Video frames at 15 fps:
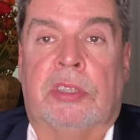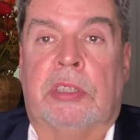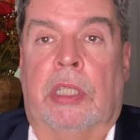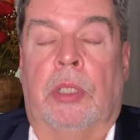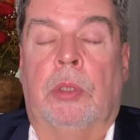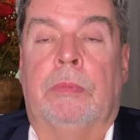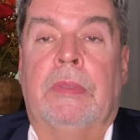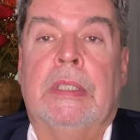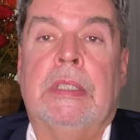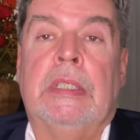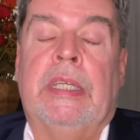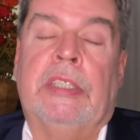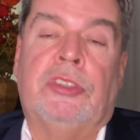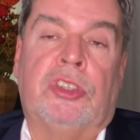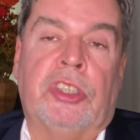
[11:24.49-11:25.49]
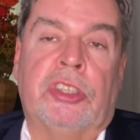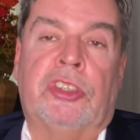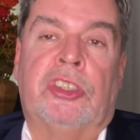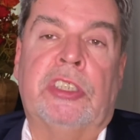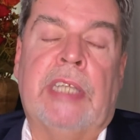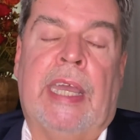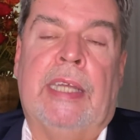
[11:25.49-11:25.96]
So it's just
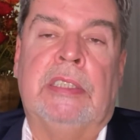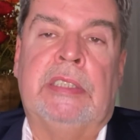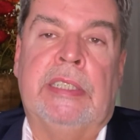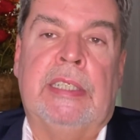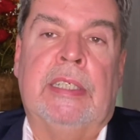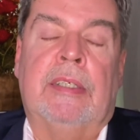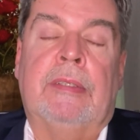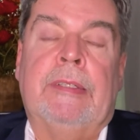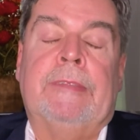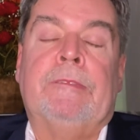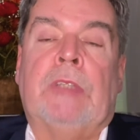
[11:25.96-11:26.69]
an idea.